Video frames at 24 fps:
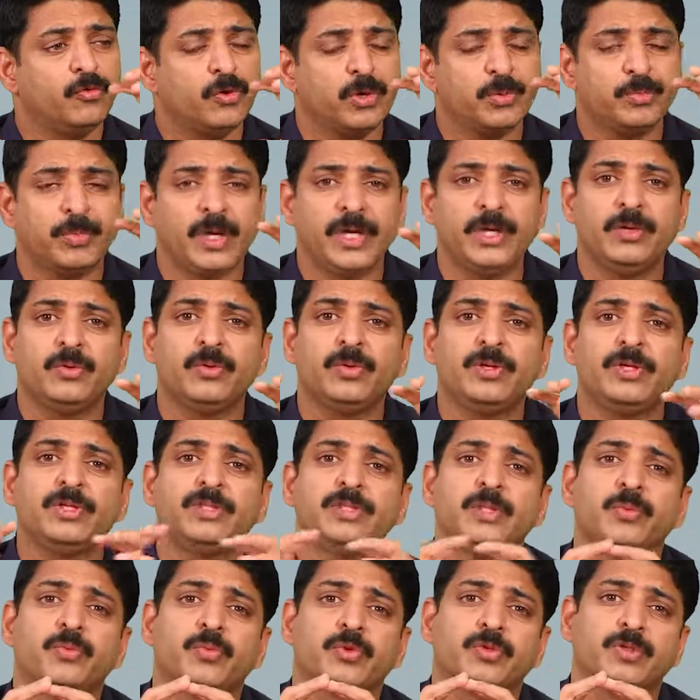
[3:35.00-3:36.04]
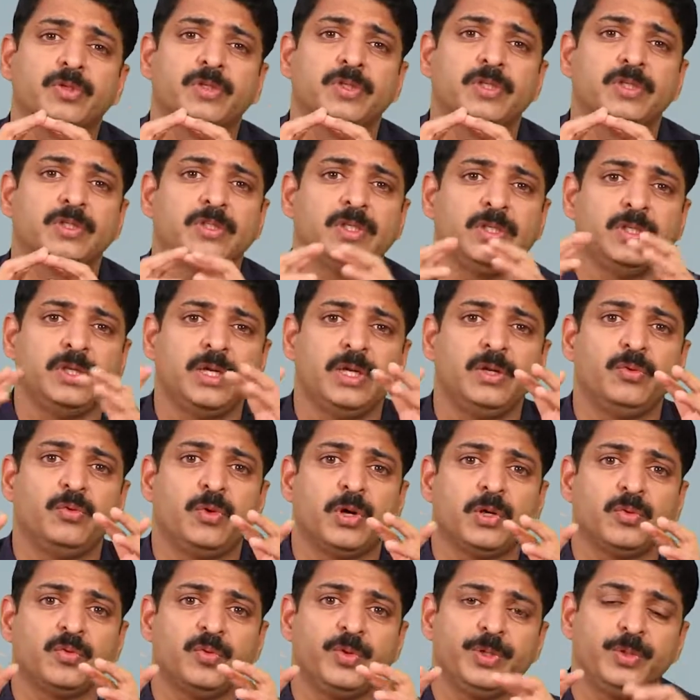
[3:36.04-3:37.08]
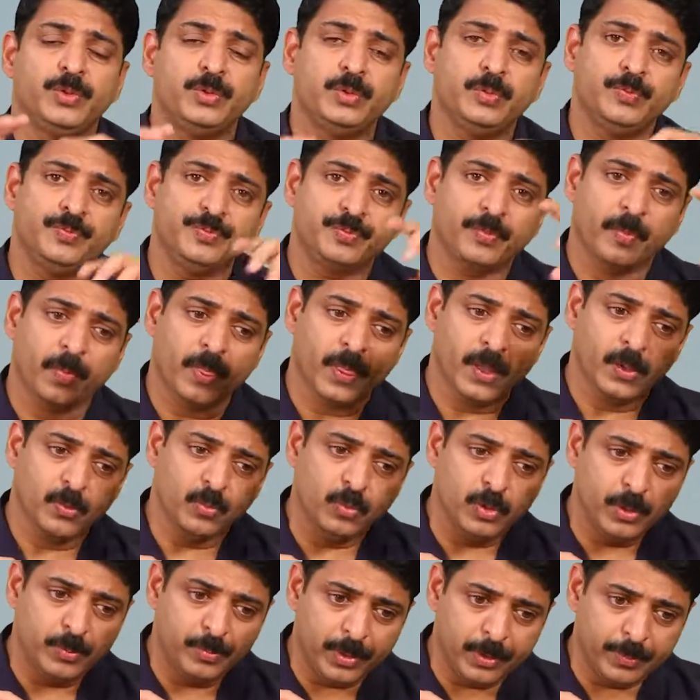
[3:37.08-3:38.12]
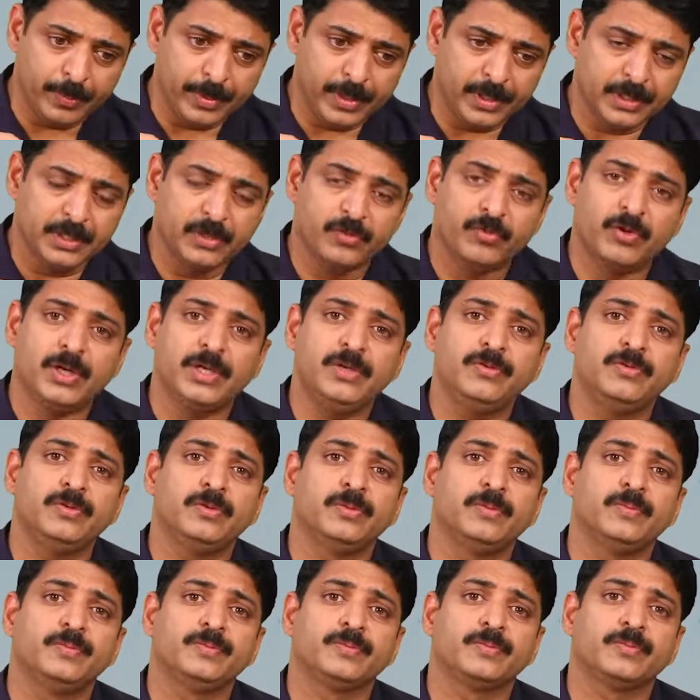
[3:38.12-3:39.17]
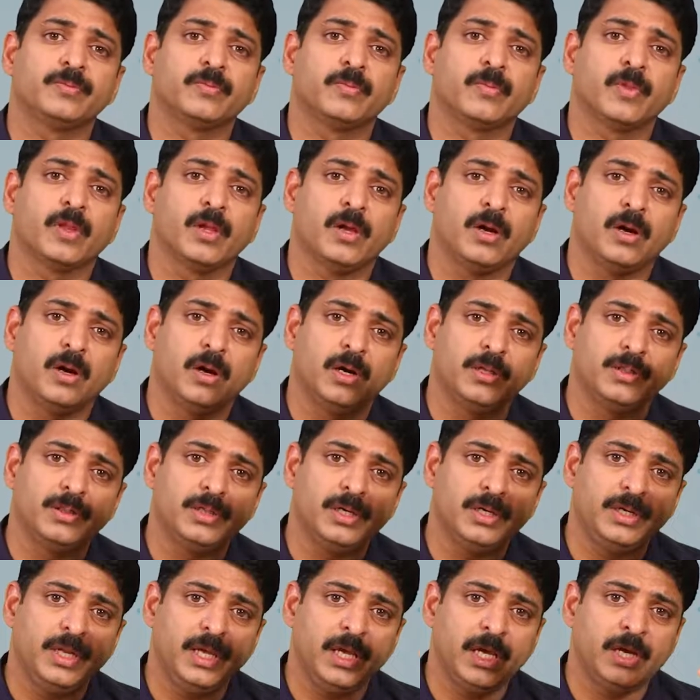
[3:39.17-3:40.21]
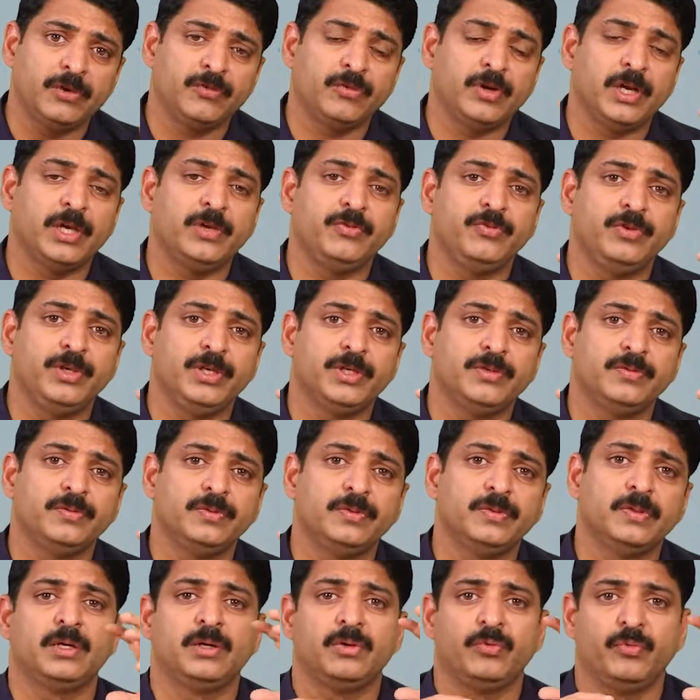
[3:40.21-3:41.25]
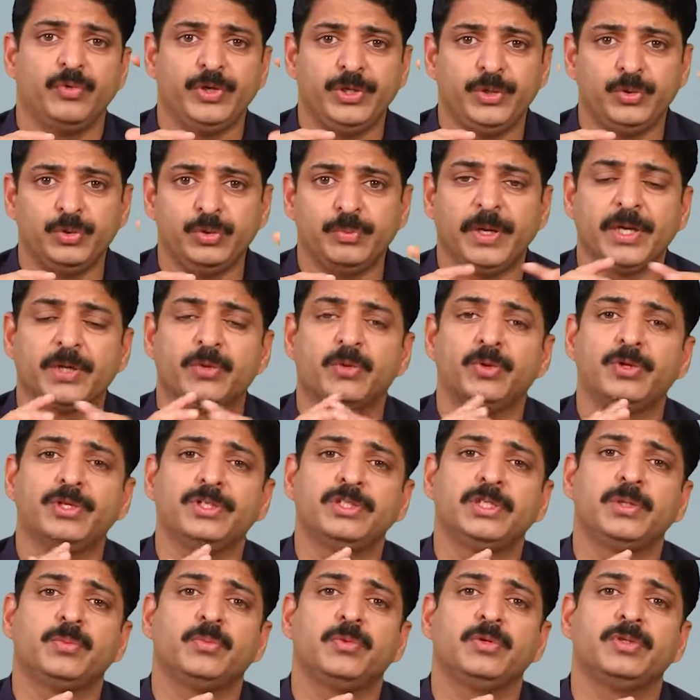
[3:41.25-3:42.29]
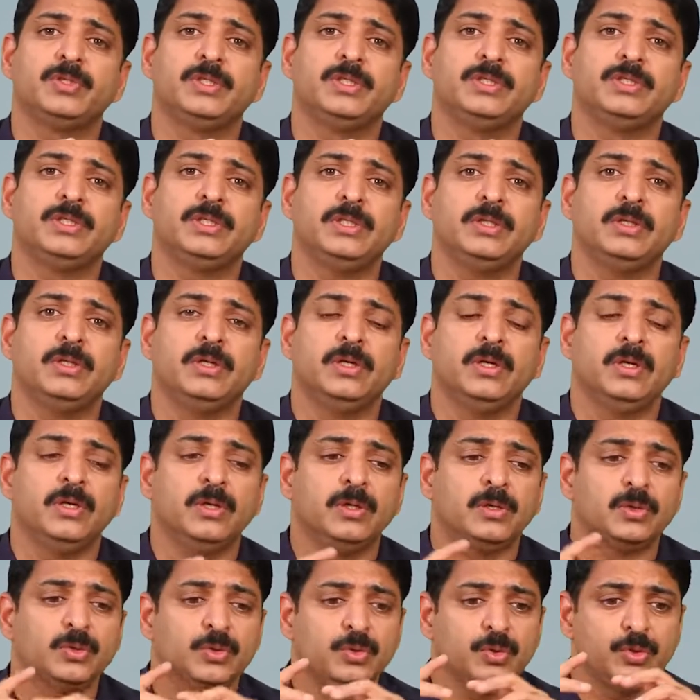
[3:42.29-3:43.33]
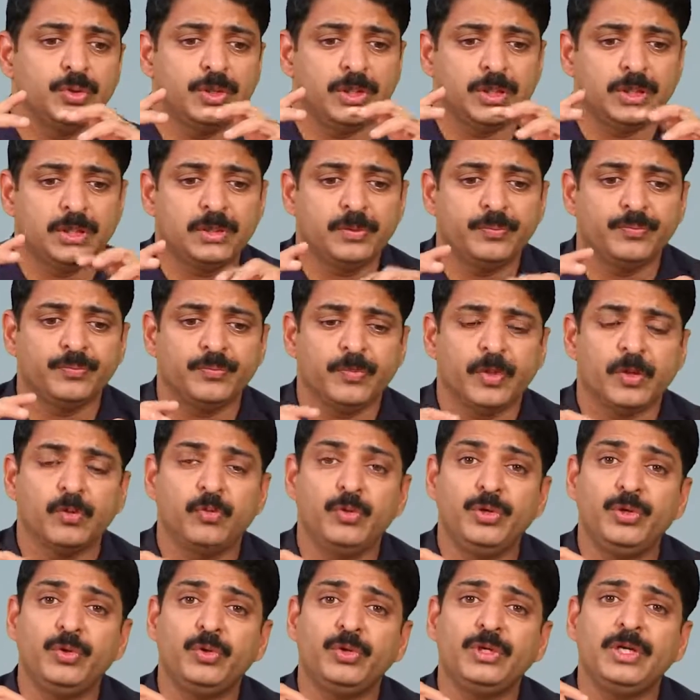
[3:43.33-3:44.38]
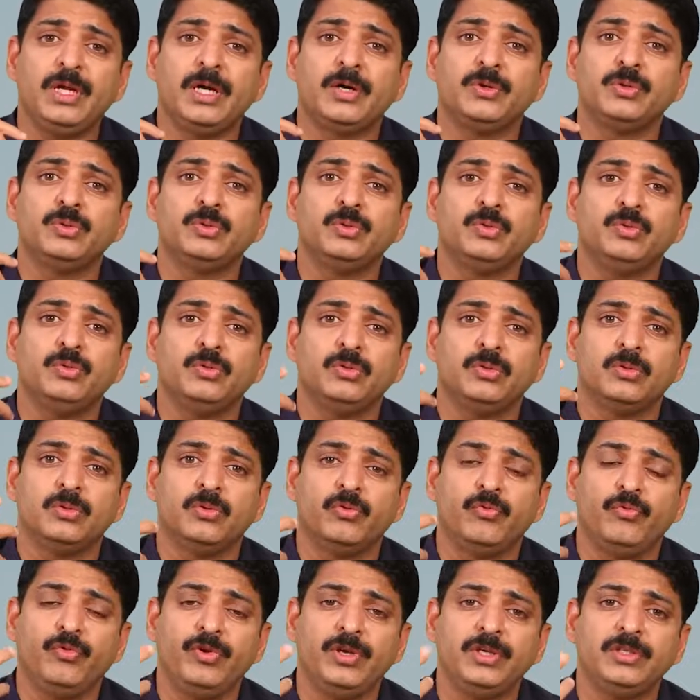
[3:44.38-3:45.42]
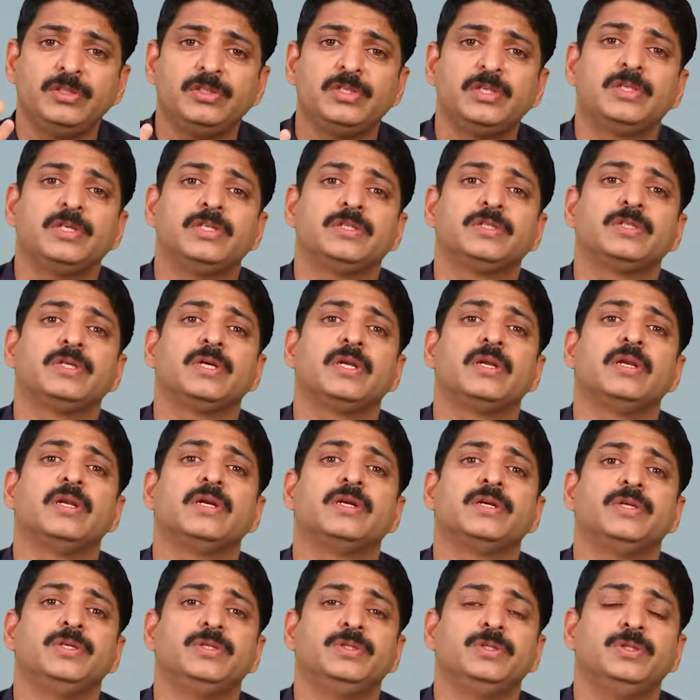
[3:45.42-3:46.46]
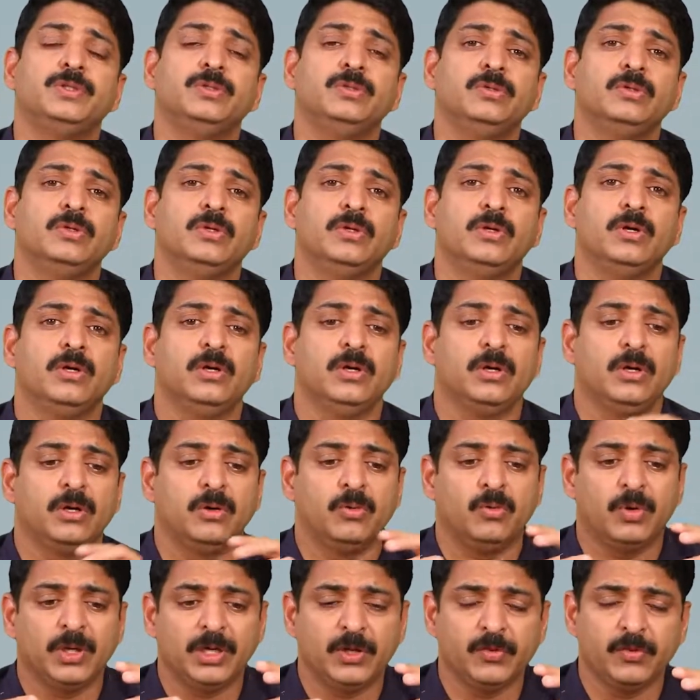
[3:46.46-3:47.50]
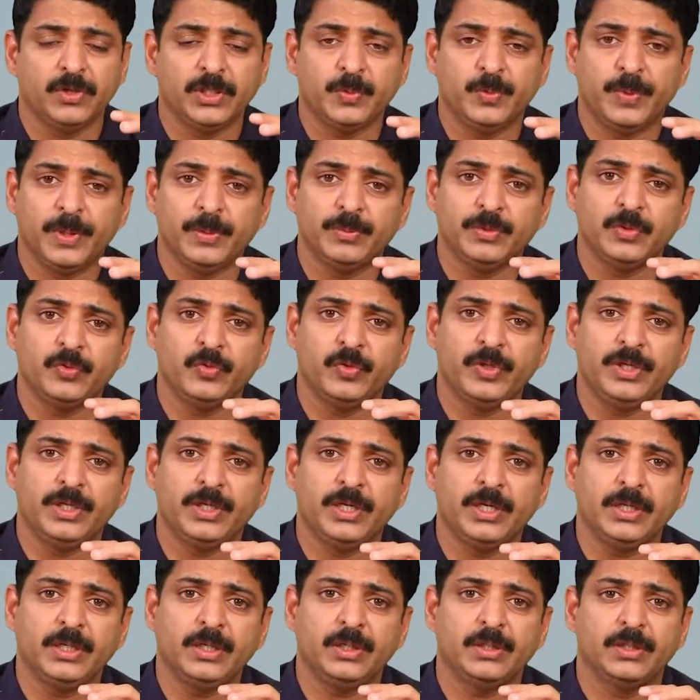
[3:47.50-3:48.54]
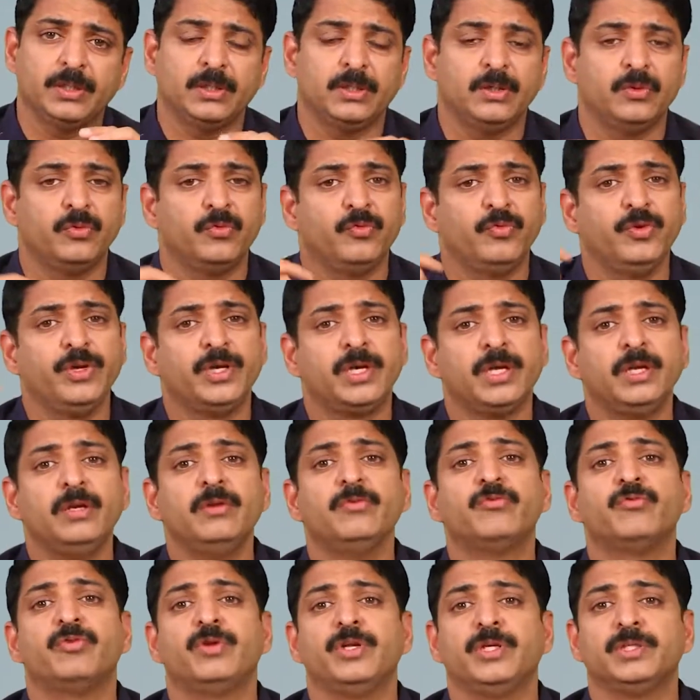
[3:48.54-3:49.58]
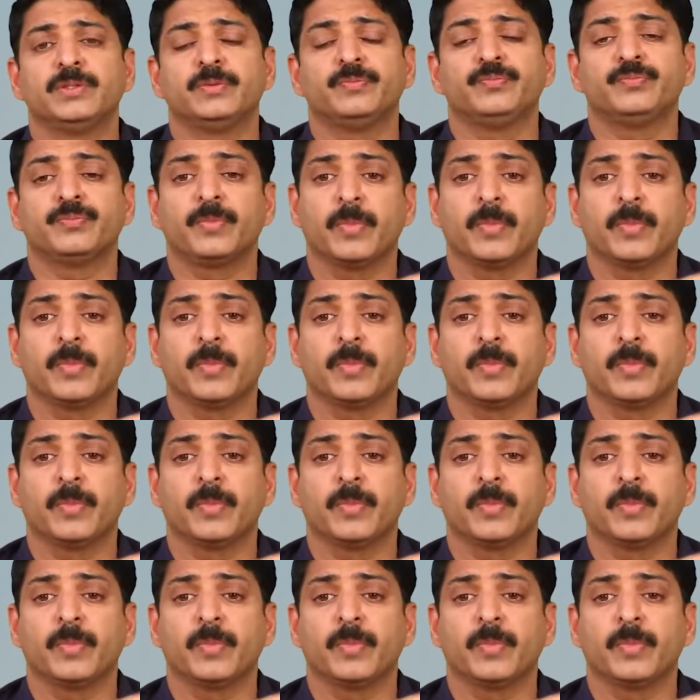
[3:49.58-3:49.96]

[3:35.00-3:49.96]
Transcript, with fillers: For micro TESE procedure, generally what we do, we prepare the wife on the day of IVF, we do micro TESE procedure, so that we do not have to waste the testicular tissue. Whatever sperms we get, we can freeze.